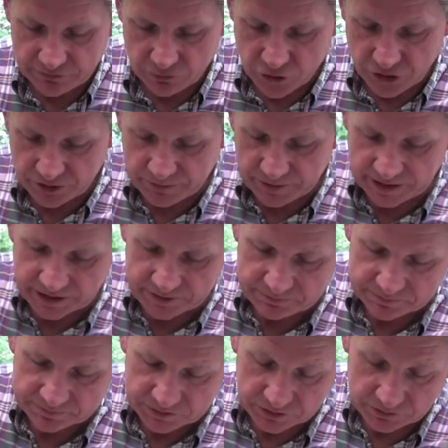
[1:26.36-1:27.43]
of runner bean,
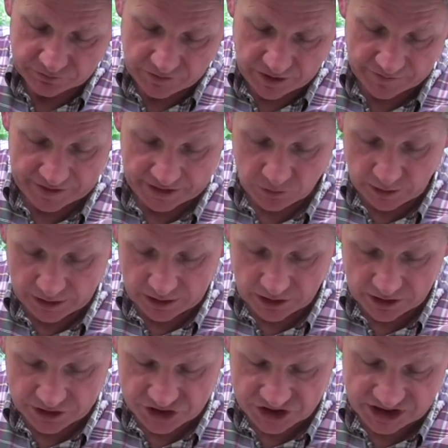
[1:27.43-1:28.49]
you'll find they're quite
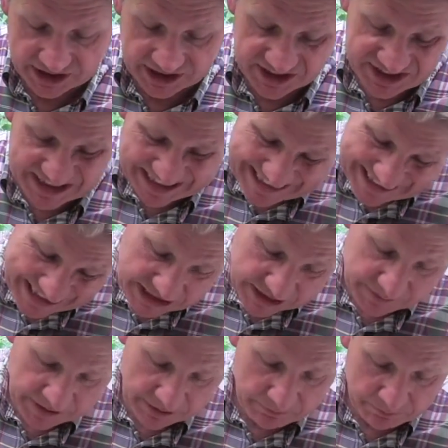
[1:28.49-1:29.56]
large seeds. They tend to
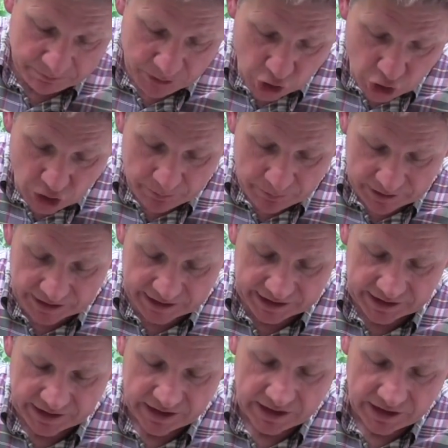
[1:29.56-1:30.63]
be a
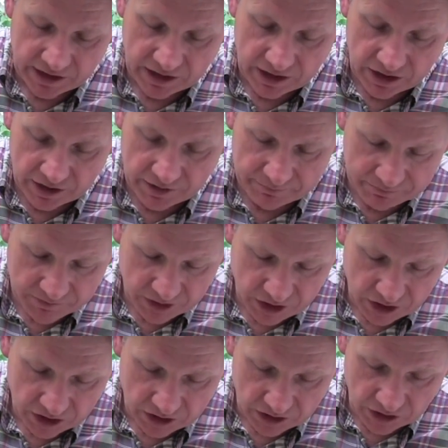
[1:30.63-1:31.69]
purpley
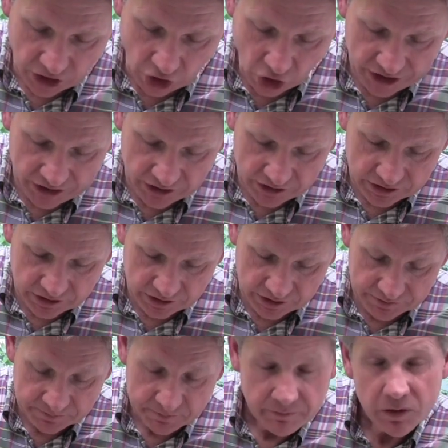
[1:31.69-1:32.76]
lilac
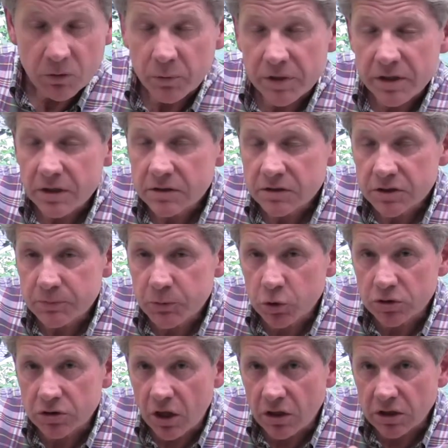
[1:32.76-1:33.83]
colour with
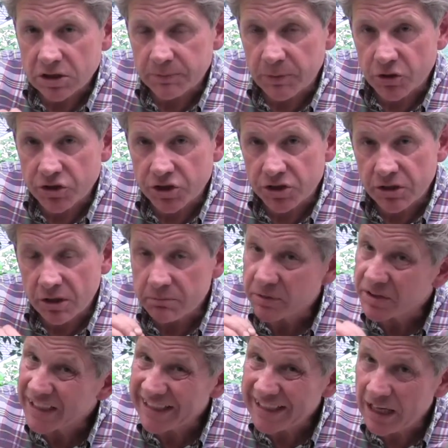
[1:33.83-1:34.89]
small dark splotches on,
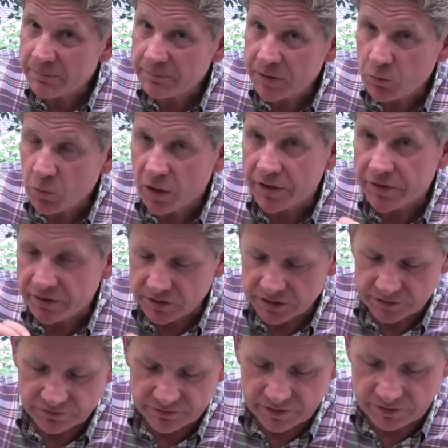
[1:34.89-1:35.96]
but they can be white. There are
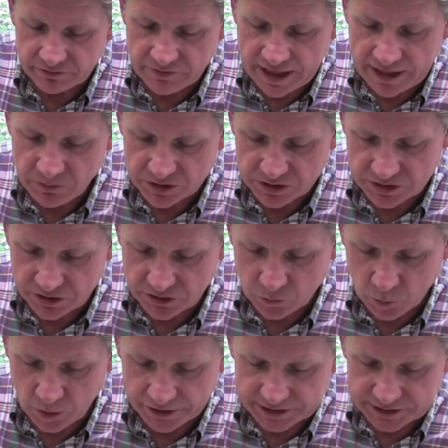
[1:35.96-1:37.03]
some very rare ones that are
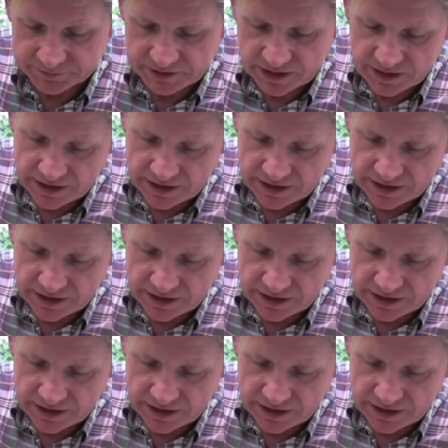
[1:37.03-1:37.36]
white.